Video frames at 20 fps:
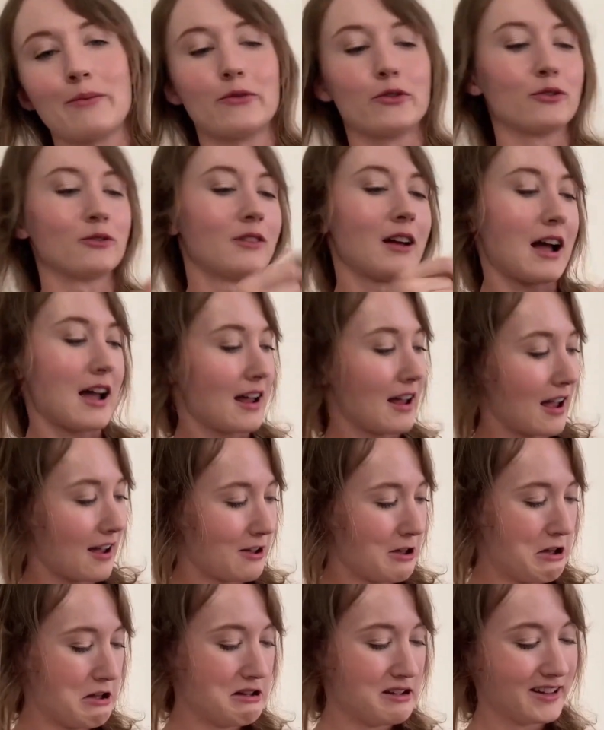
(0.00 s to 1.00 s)
shameful.
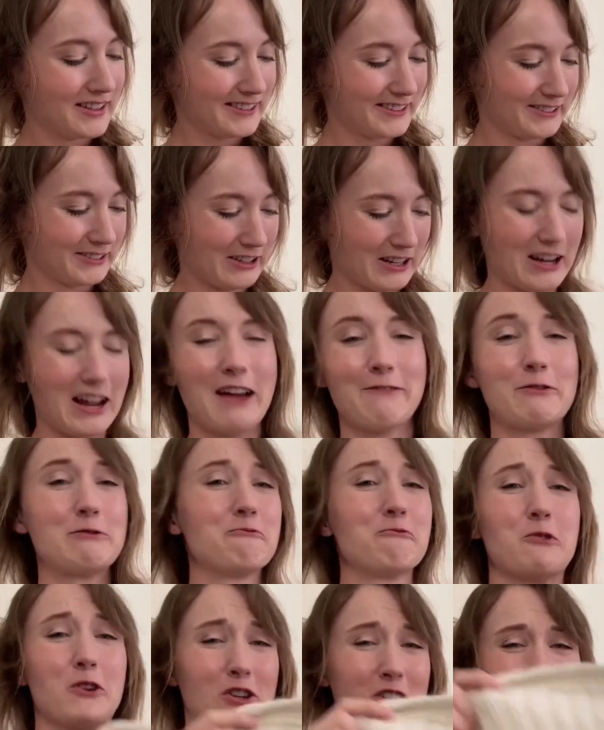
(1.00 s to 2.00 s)
I
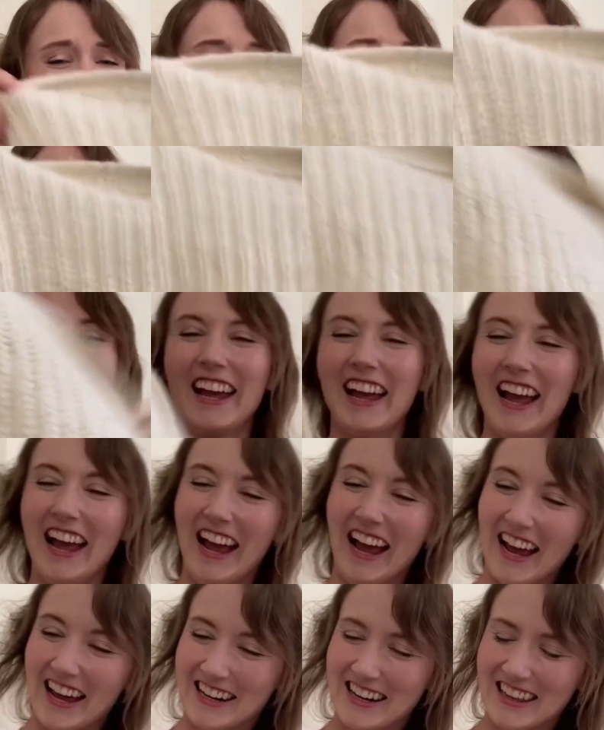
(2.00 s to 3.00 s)
haven't washed it,
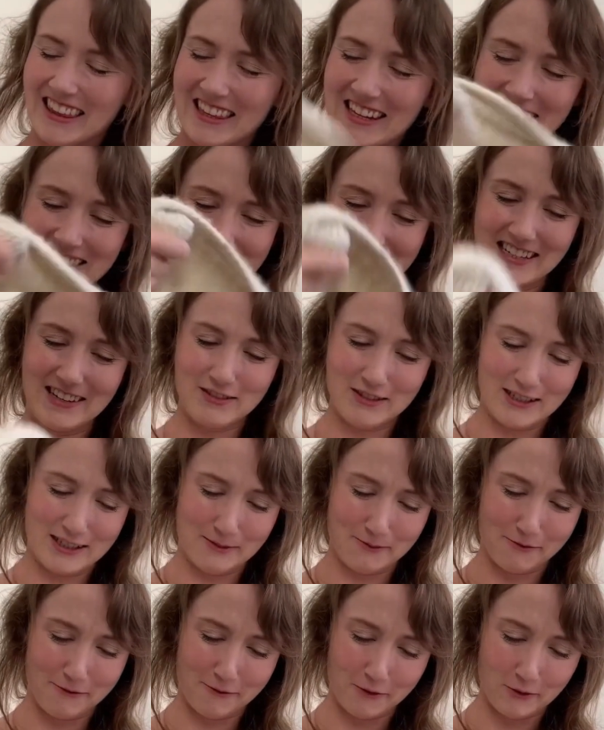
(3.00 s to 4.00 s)
and I think there's
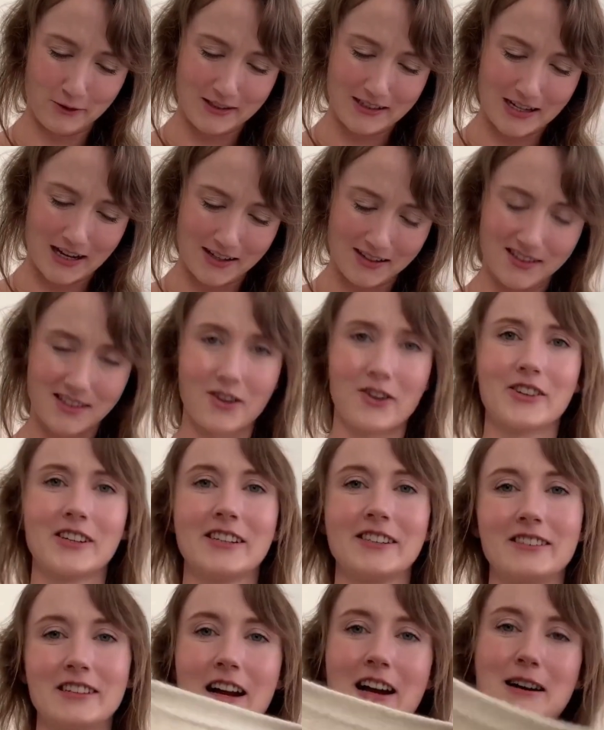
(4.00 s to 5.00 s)
even some food stains
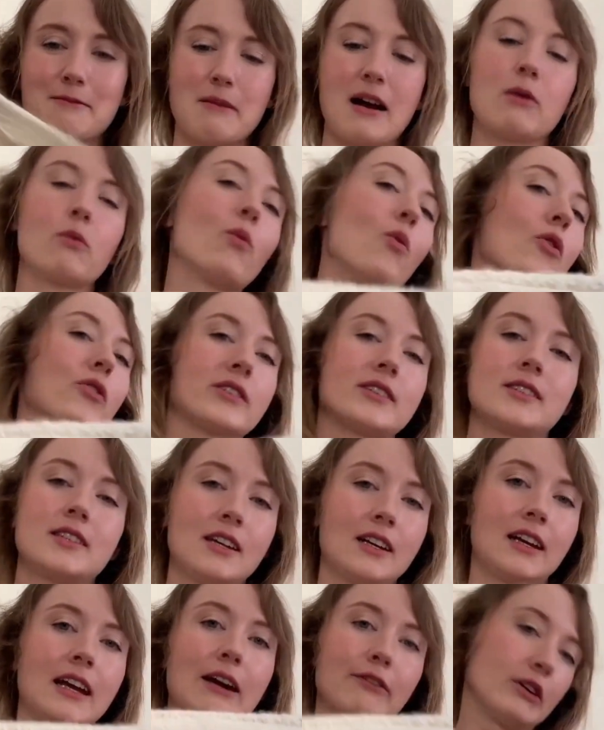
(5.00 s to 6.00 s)
on it. I wore this
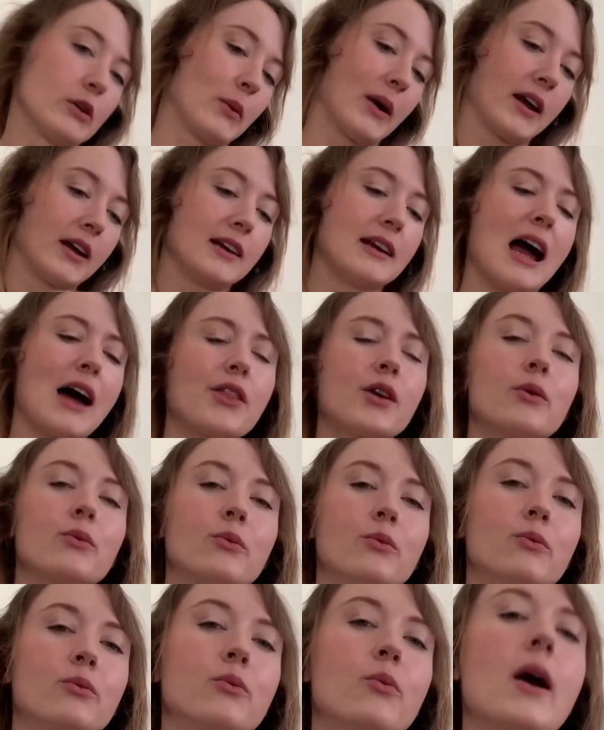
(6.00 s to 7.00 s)
thing everywhere. Now
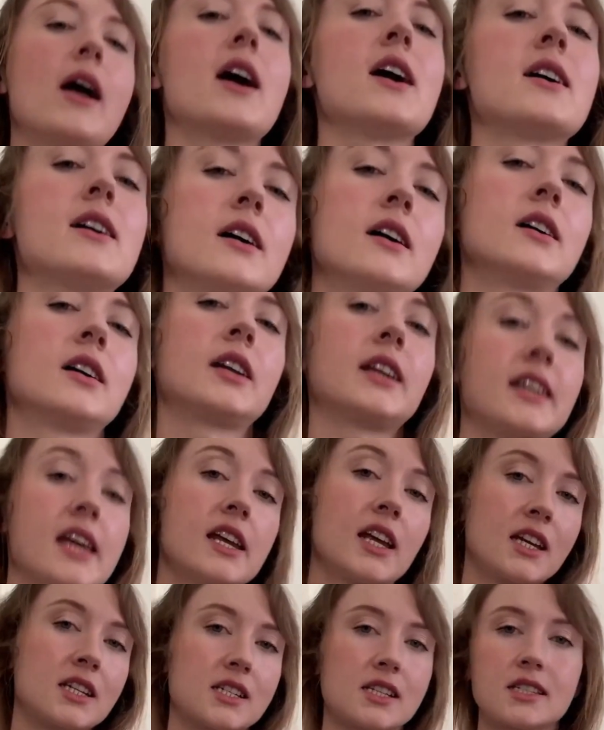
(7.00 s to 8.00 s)
that we're
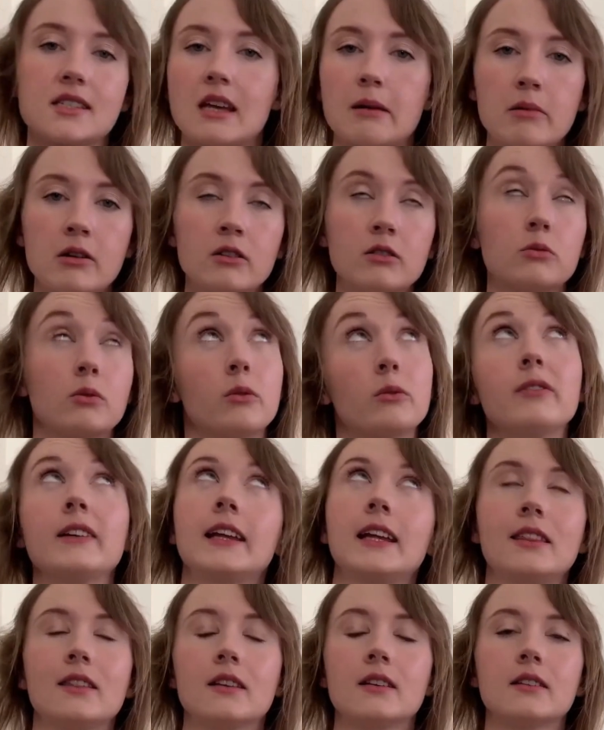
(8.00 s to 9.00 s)
getting into summer, we're
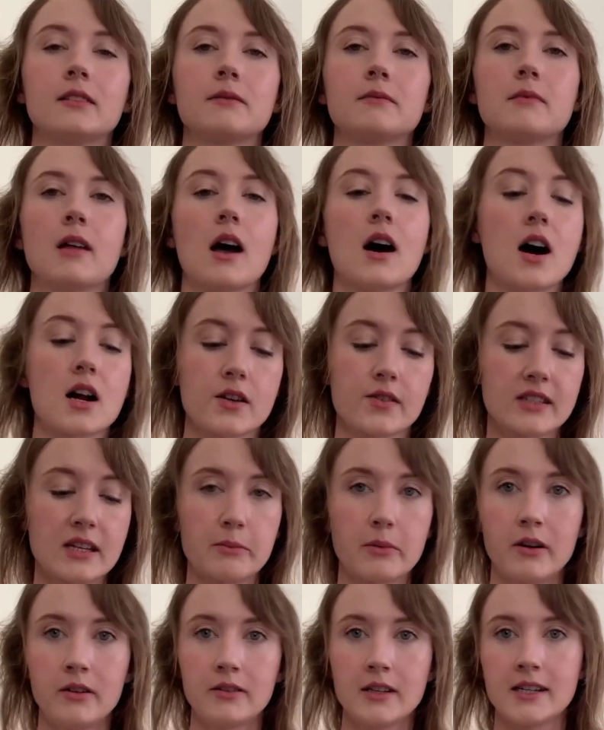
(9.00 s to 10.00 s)
really in the heart of
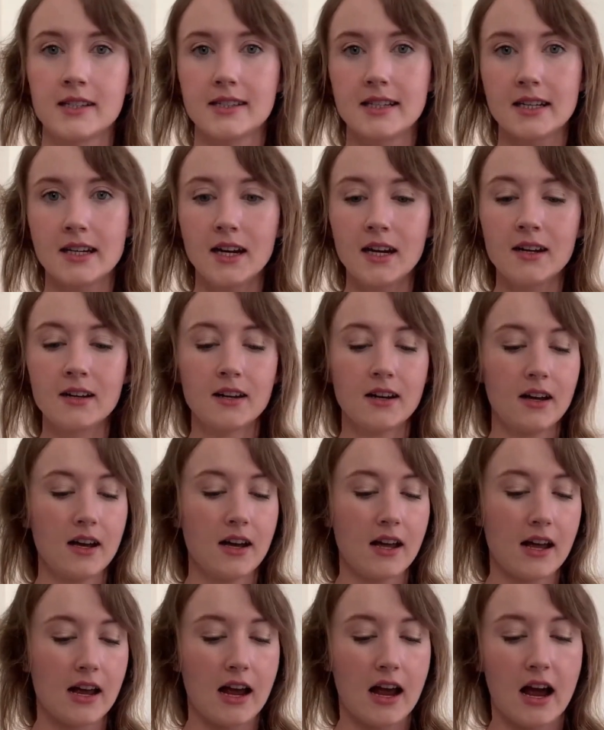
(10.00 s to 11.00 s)
summer in Sydney,
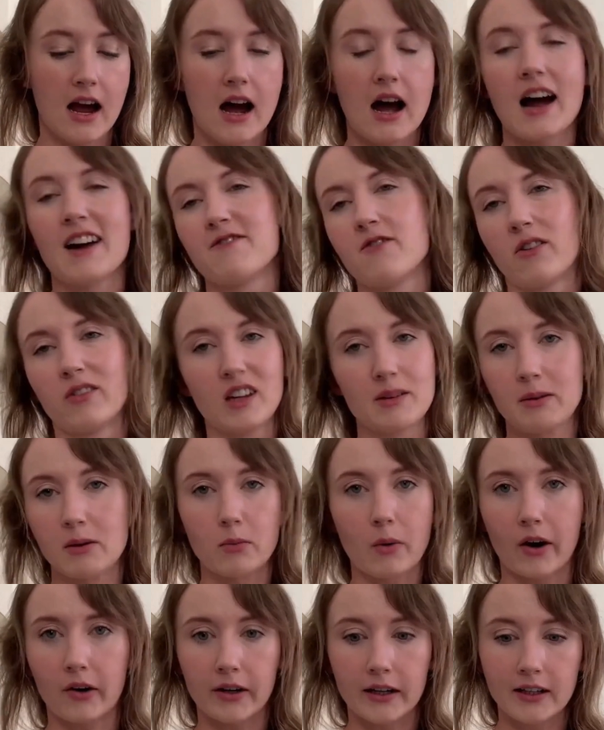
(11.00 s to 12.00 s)
I've not really
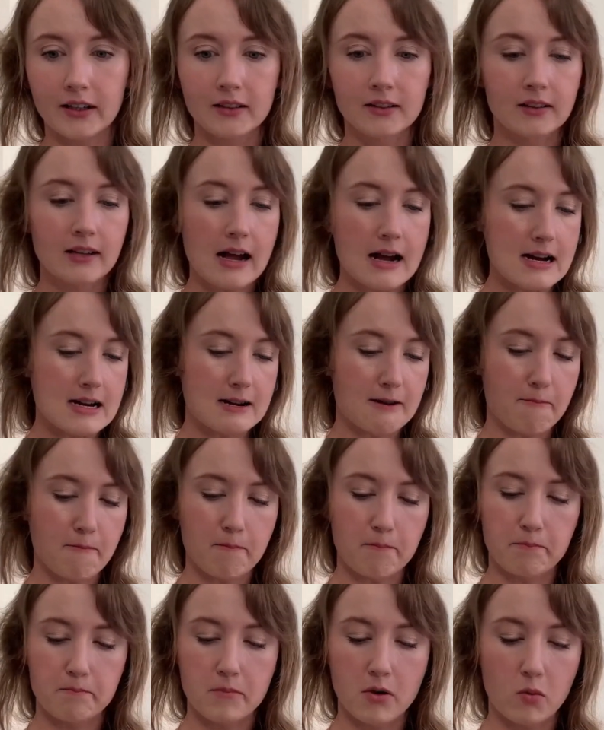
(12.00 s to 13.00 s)
been wearing it,
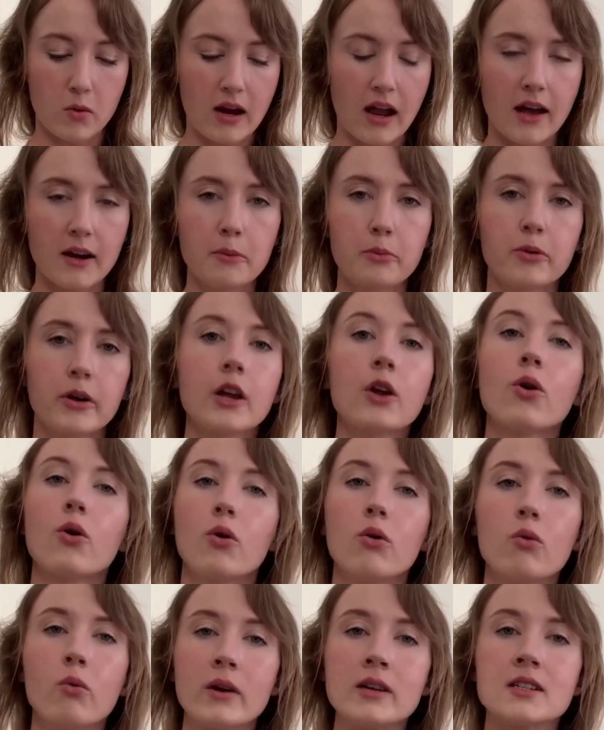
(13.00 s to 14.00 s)
but we had a pretty
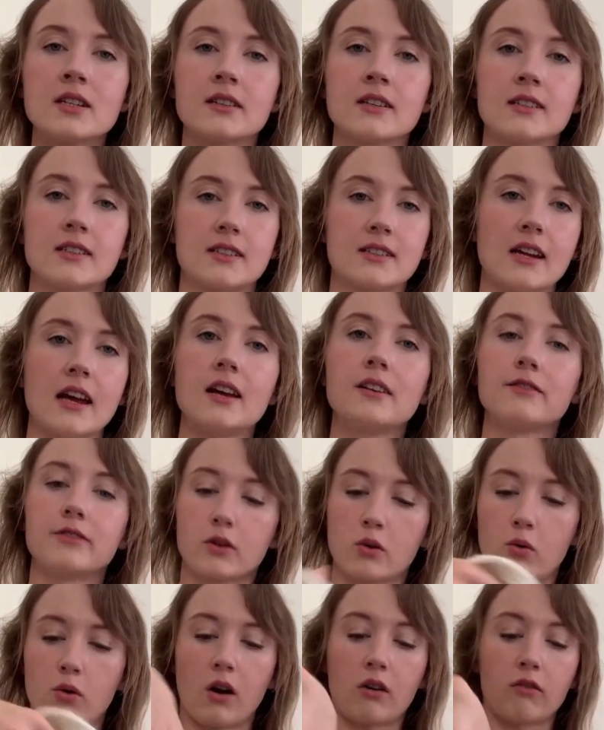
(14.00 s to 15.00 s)
cool winter that stayed